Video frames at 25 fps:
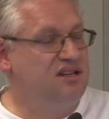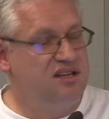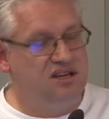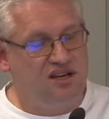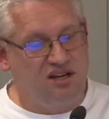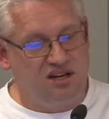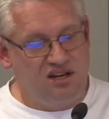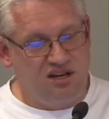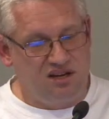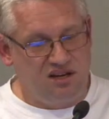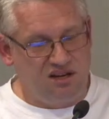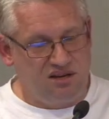
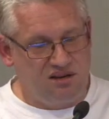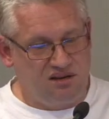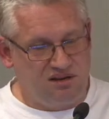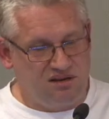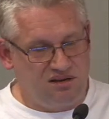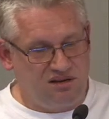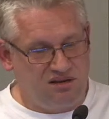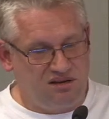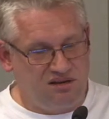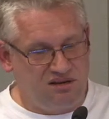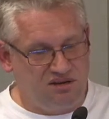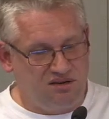the
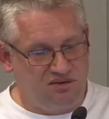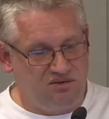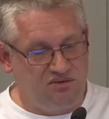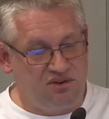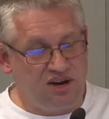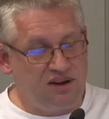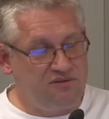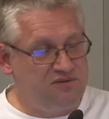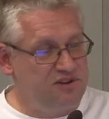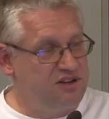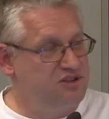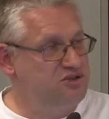uh,
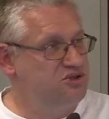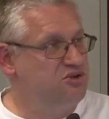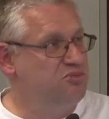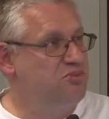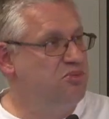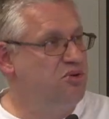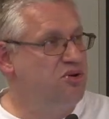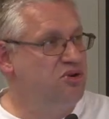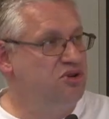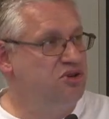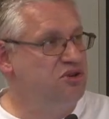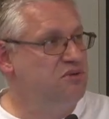graphic
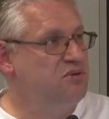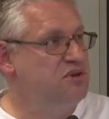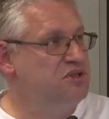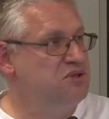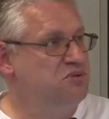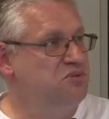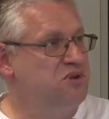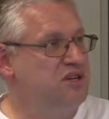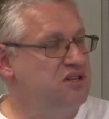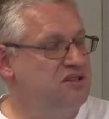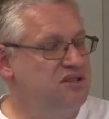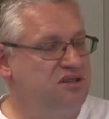support
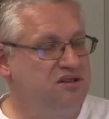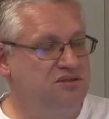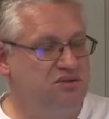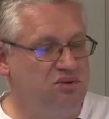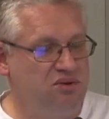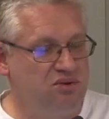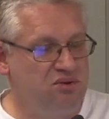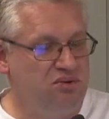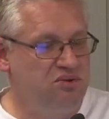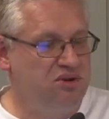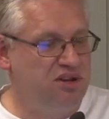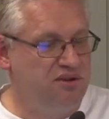was written
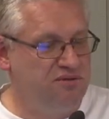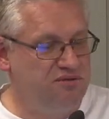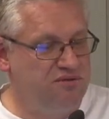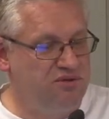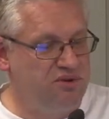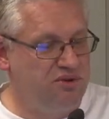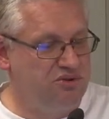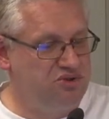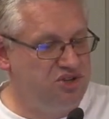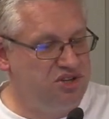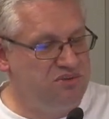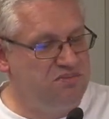only
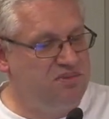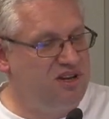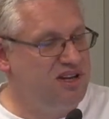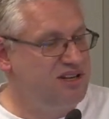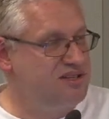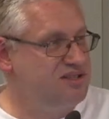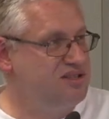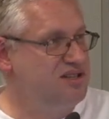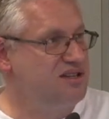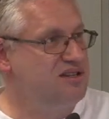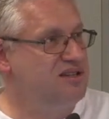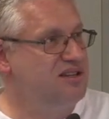for
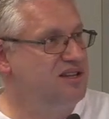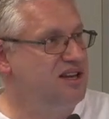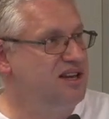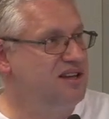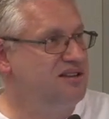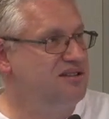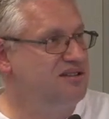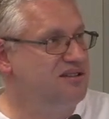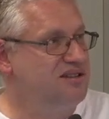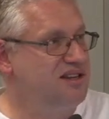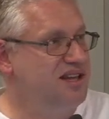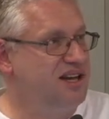GBasic
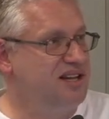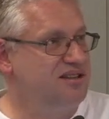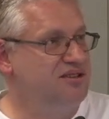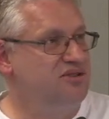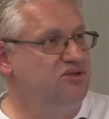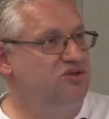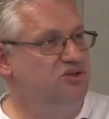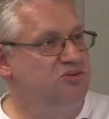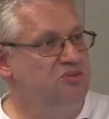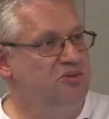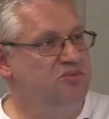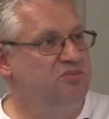and
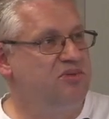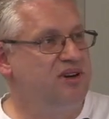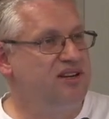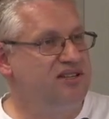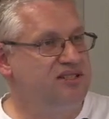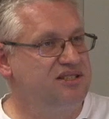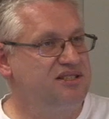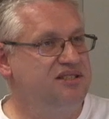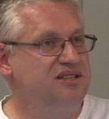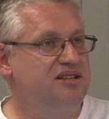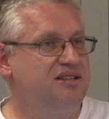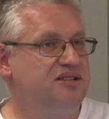that Turbo
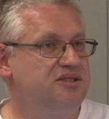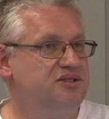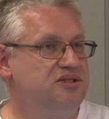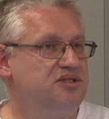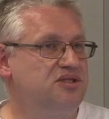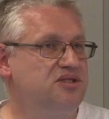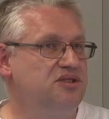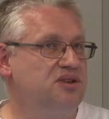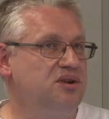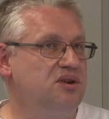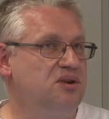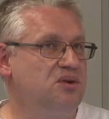Pascal,
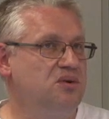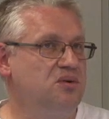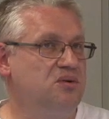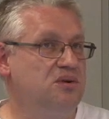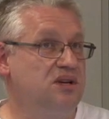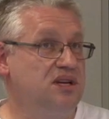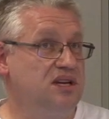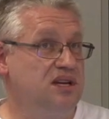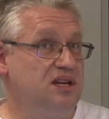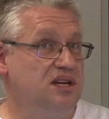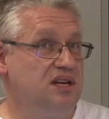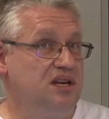
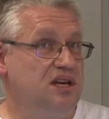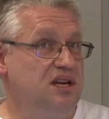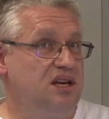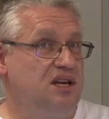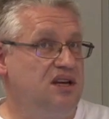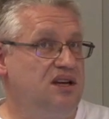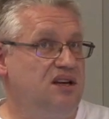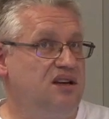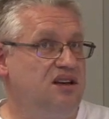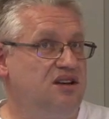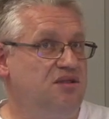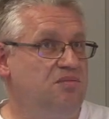so
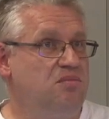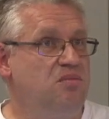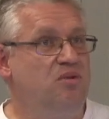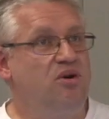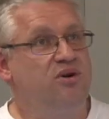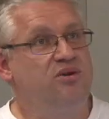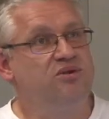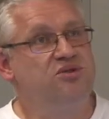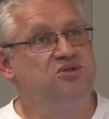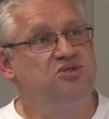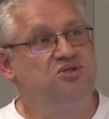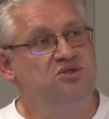uh,
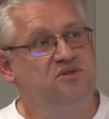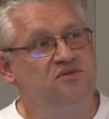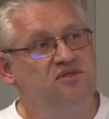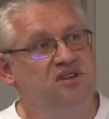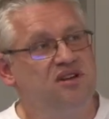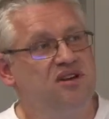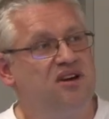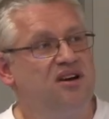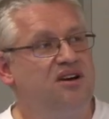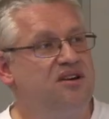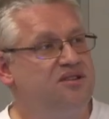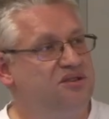most of
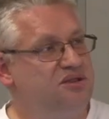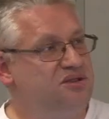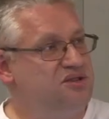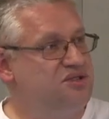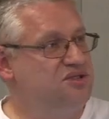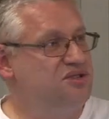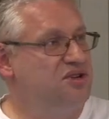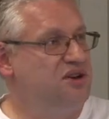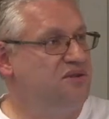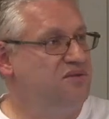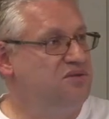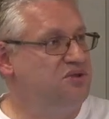the other
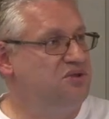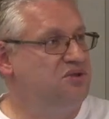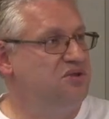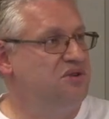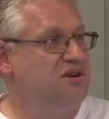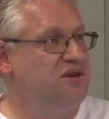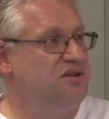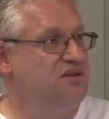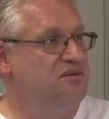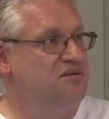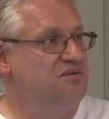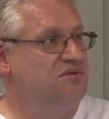
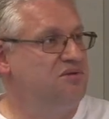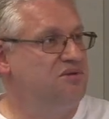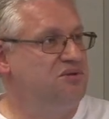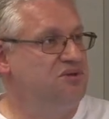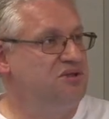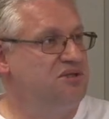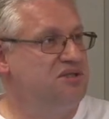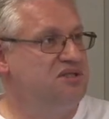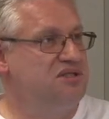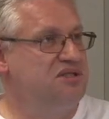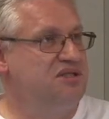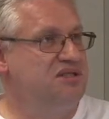software
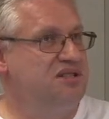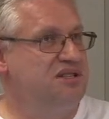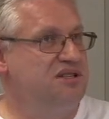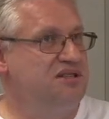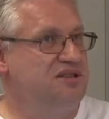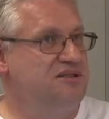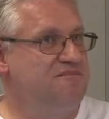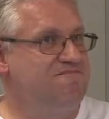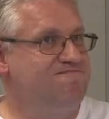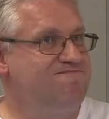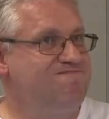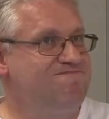was
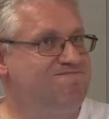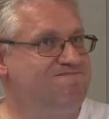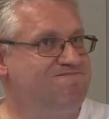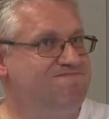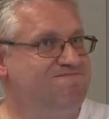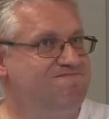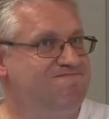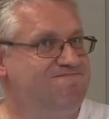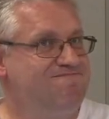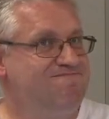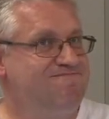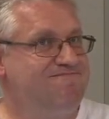uh,
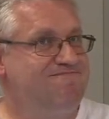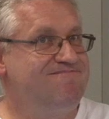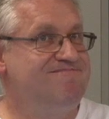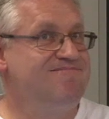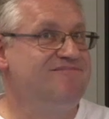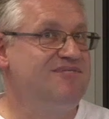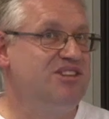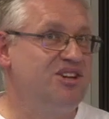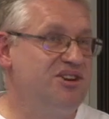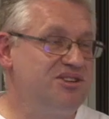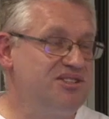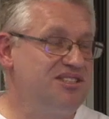
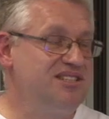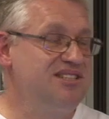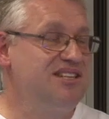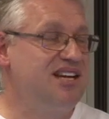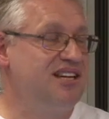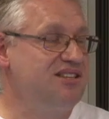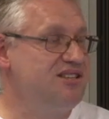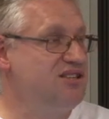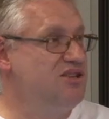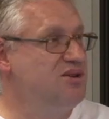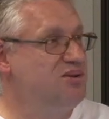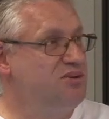not
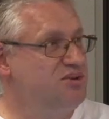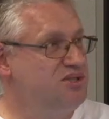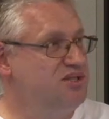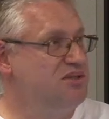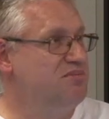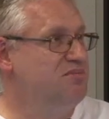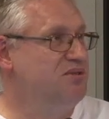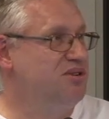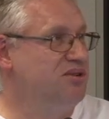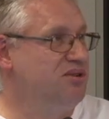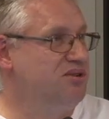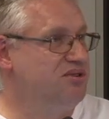that
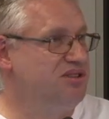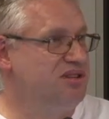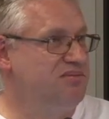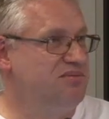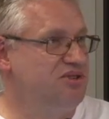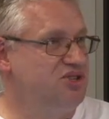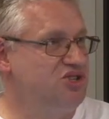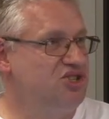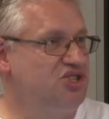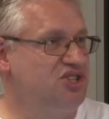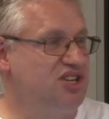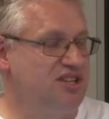usable on the
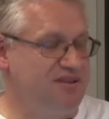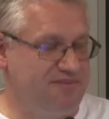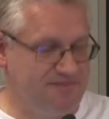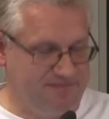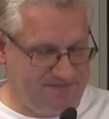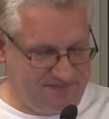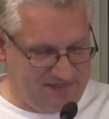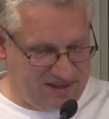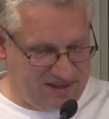machine.